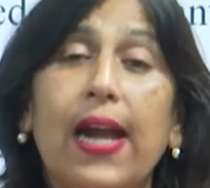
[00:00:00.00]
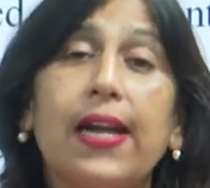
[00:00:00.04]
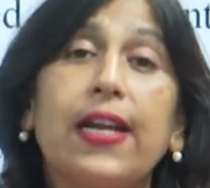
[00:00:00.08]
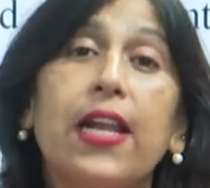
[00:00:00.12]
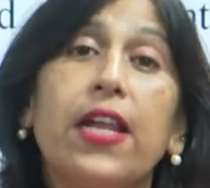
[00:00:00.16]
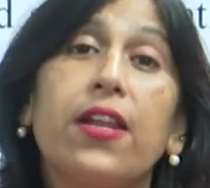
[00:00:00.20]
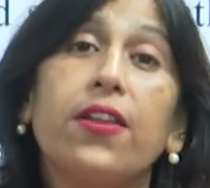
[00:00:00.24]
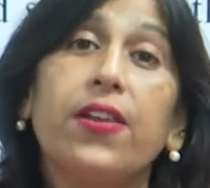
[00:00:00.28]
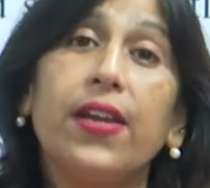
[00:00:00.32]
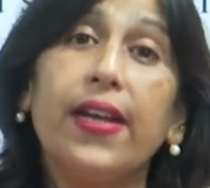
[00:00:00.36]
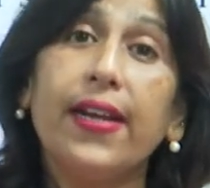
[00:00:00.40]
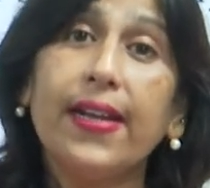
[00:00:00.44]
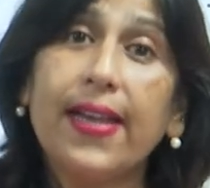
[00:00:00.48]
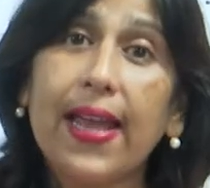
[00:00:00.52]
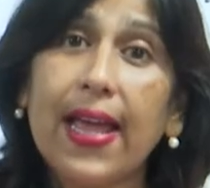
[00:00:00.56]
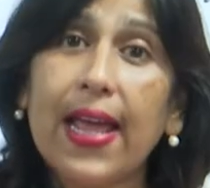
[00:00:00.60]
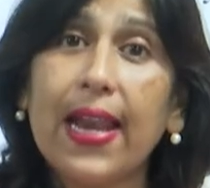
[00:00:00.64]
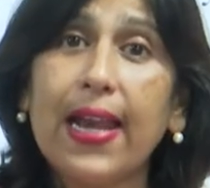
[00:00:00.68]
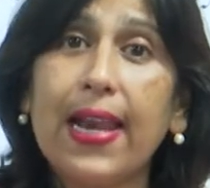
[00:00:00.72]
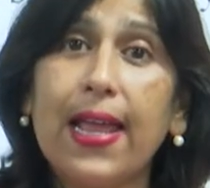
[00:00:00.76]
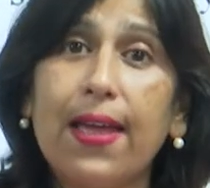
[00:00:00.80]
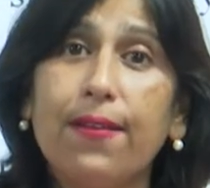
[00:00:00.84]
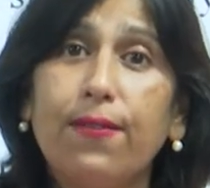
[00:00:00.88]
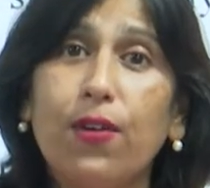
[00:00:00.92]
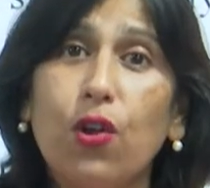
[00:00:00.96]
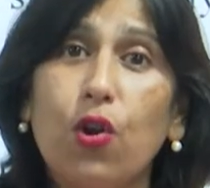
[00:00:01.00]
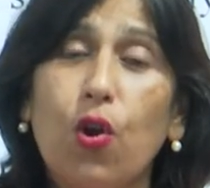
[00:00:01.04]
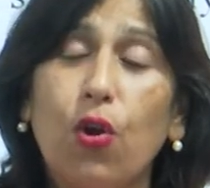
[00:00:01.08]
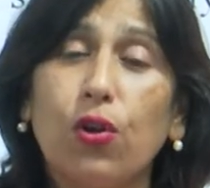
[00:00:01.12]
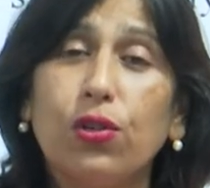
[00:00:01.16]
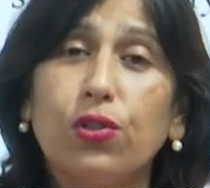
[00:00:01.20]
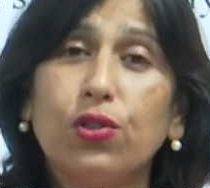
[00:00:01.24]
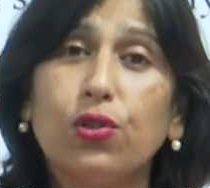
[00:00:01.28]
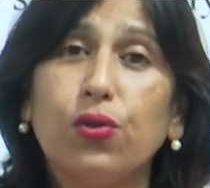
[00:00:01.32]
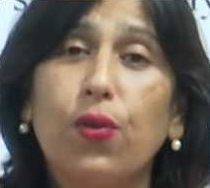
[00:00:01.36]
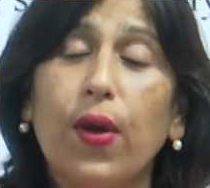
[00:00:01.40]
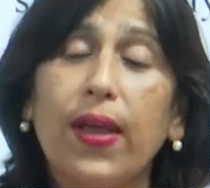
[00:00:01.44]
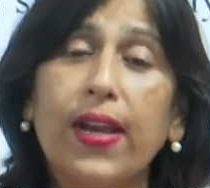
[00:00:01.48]
at a retail level
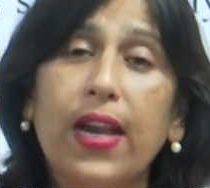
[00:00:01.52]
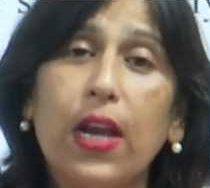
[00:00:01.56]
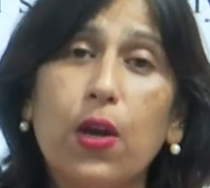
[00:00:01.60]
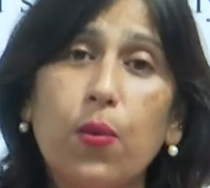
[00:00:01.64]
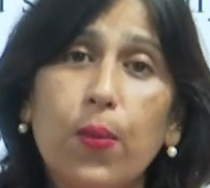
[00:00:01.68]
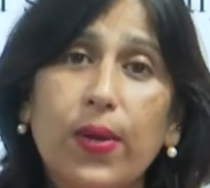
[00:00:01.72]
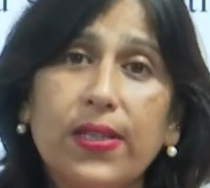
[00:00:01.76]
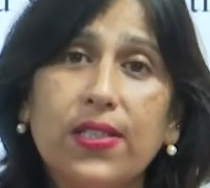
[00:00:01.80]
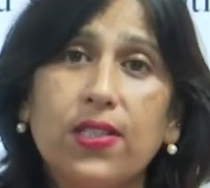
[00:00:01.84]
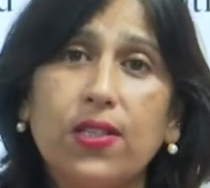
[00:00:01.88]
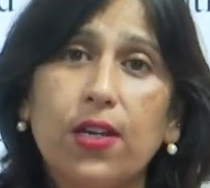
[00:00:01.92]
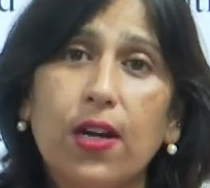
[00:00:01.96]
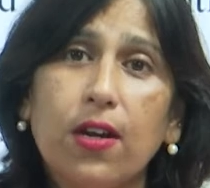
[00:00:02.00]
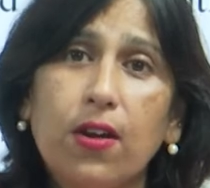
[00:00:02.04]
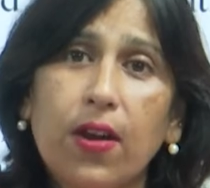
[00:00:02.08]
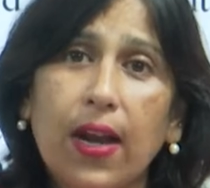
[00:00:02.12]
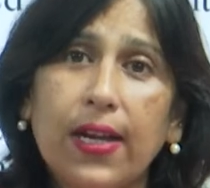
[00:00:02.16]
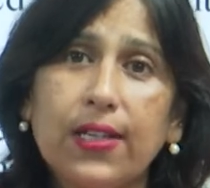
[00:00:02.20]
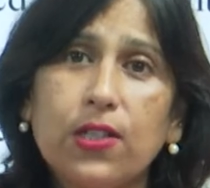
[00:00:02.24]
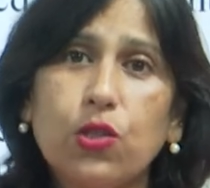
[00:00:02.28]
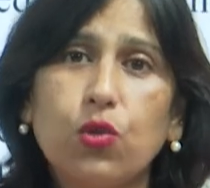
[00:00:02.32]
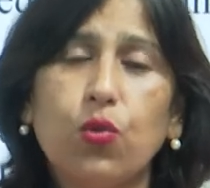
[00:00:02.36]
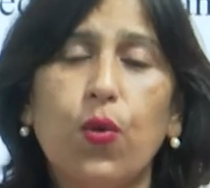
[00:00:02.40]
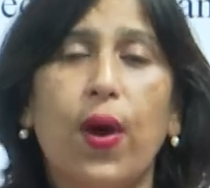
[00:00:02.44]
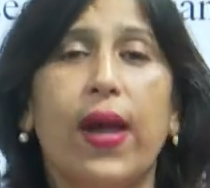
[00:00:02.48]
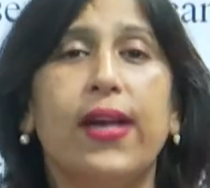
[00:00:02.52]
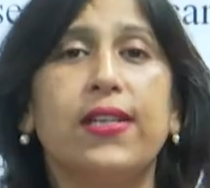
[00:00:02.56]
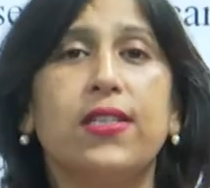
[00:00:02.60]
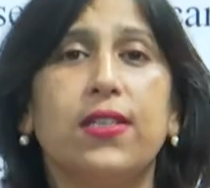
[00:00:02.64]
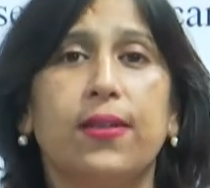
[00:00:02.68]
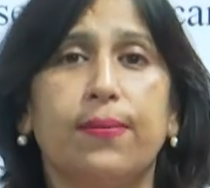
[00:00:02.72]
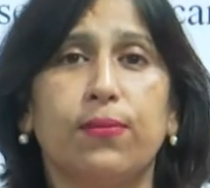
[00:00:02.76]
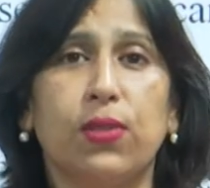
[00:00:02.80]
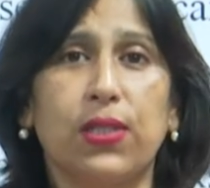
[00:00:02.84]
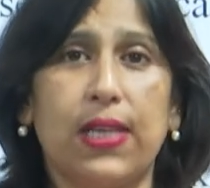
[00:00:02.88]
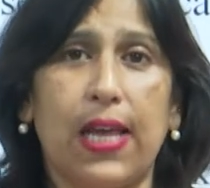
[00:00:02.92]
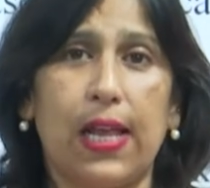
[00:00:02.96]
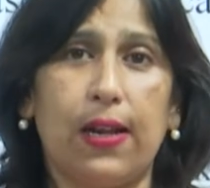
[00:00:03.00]
also an investor tries to hedge
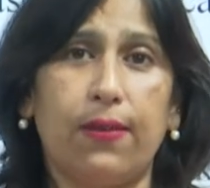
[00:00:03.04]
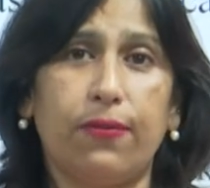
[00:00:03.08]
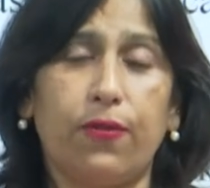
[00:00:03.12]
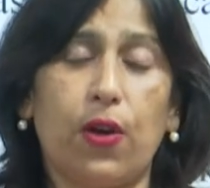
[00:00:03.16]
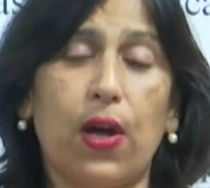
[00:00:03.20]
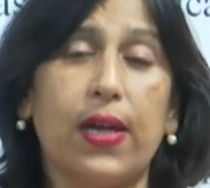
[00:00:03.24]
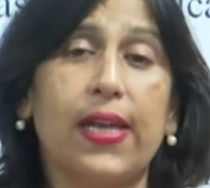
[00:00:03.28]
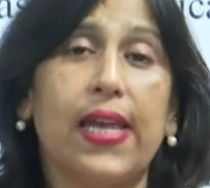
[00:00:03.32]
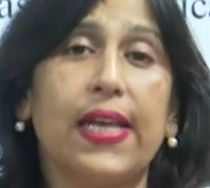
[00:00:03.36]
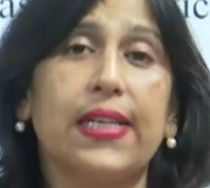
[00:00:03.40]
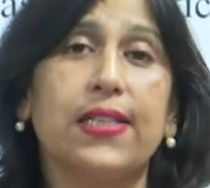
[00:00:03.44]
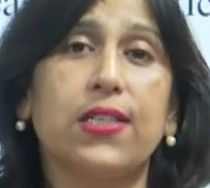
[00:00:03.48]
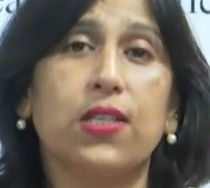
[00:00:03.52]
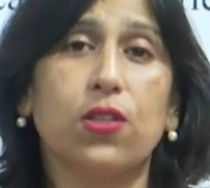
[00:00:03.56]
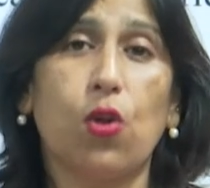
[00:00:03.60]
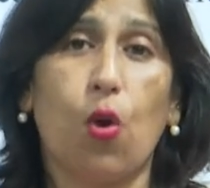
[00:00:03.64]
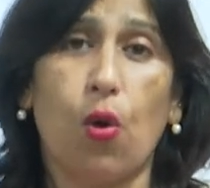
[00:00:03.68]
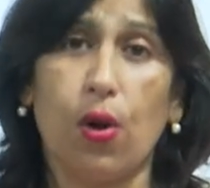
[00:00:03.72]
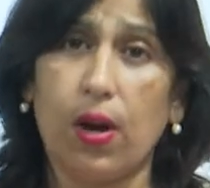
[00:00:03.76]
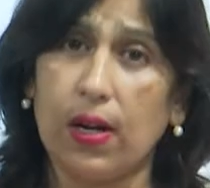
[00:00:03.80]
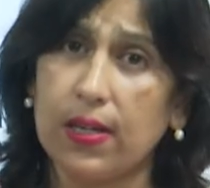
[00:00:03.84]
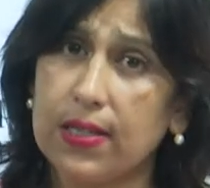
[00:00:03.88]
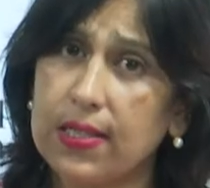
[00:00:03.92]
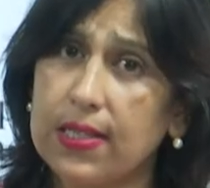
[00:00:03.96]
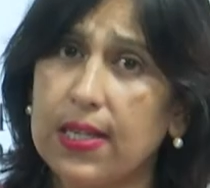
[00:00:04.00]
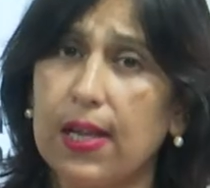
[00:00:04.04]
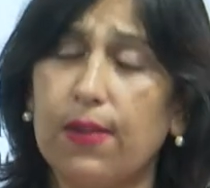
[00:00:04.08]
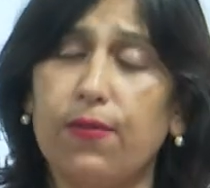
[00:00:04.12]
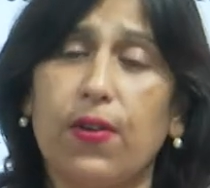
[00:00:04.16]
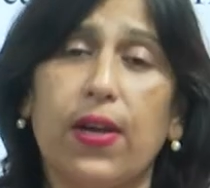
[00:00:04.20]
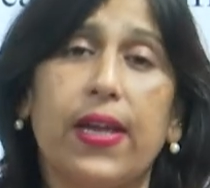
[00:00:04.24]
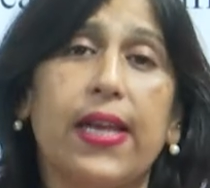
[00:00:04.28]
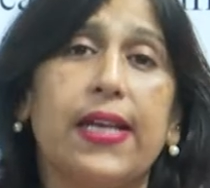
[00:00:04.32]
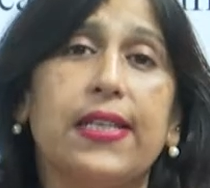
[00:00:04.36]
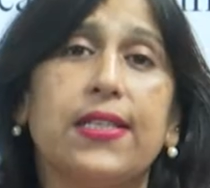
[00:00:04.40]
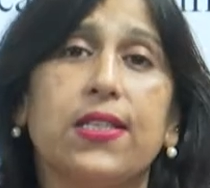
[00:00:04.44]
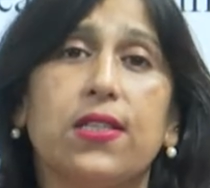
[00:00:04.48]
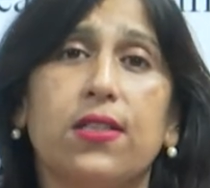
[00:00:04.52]
himself against or herself
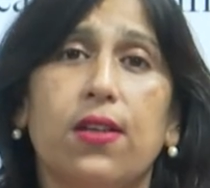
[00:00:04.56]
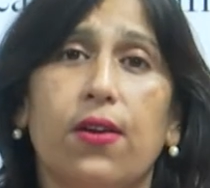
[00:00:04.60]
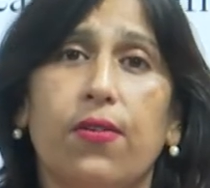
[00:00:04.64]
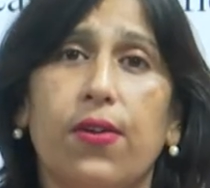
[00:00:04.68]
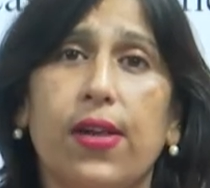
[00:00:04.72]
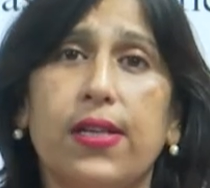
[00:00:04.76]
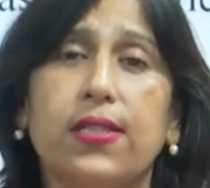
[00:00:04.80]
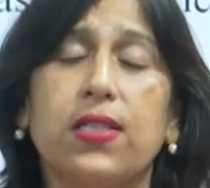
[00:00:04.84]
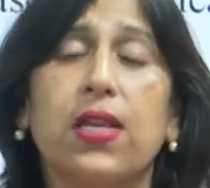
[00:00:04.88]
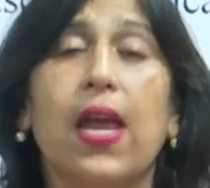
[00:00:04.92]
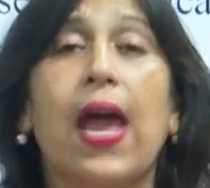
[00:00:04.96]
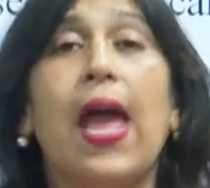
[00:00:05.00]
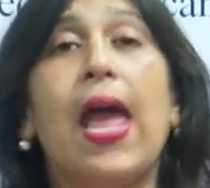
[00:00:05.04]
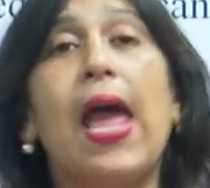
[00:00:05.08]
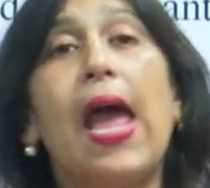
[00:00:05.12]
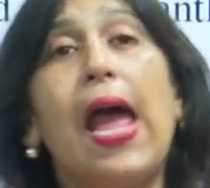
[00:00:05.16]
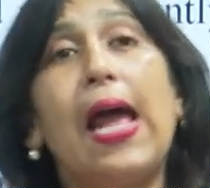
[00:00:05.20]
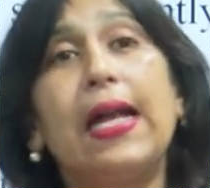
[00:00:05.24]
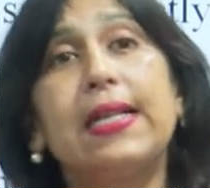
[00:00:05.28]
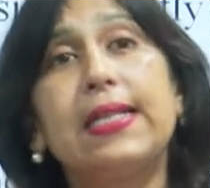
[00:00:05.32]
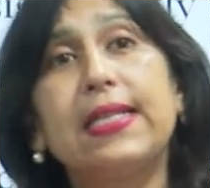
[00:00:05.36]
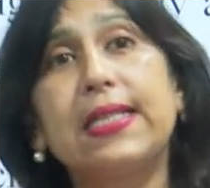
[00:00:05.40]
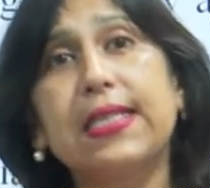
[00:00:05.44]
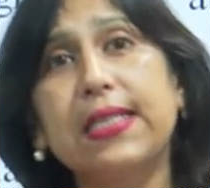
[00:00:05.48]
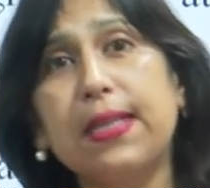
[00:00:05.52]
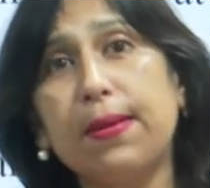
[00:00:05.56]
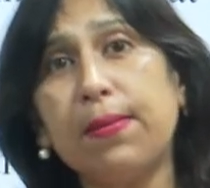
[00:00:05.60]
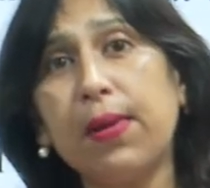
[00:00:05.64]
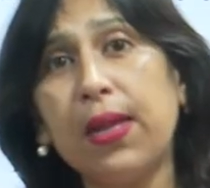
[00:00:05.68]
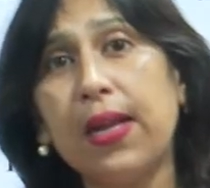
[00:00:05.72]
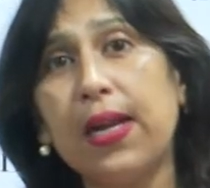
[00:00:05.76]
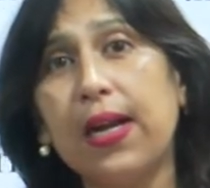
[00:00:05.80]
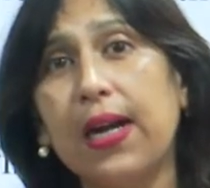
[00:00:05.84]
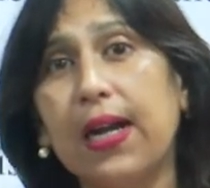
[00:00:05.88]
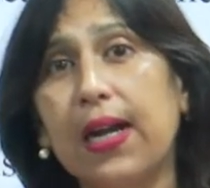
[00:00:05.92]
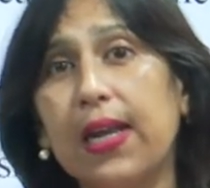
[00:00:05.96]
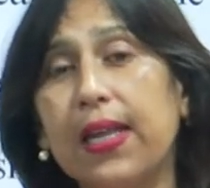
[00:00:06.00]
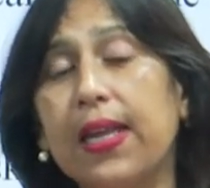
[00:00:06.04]
against the risk and
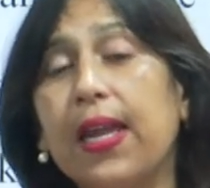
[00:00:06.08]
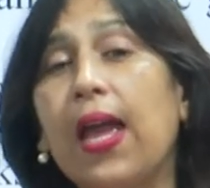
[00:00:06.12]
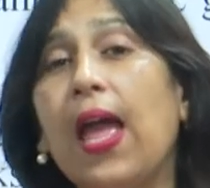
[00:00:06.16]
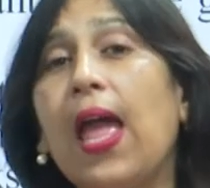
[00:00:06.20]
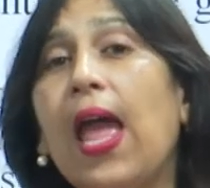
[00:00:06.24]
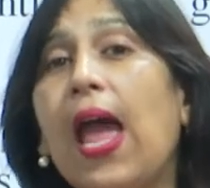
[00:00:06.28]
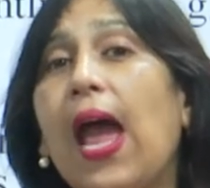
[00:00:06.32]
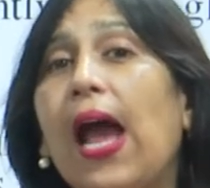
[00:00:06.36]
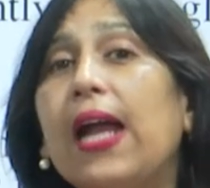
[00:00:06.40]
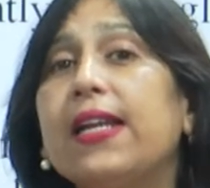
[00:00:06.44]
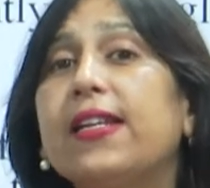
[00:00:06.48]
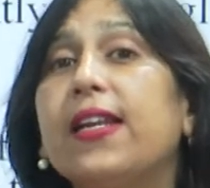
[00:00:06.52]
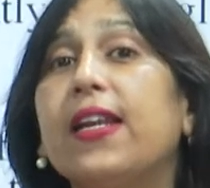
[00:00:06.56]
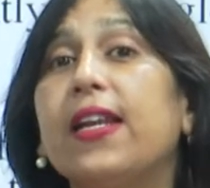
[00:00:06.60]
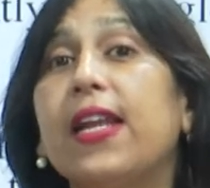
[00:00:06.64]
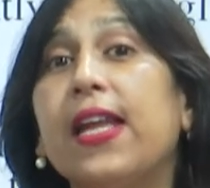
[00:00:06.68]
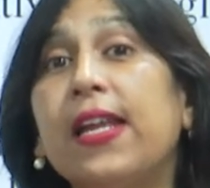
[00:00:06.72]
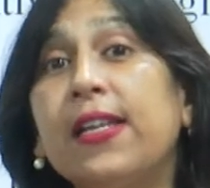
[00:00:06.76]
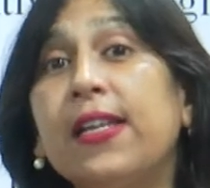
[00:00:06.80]
similarly at an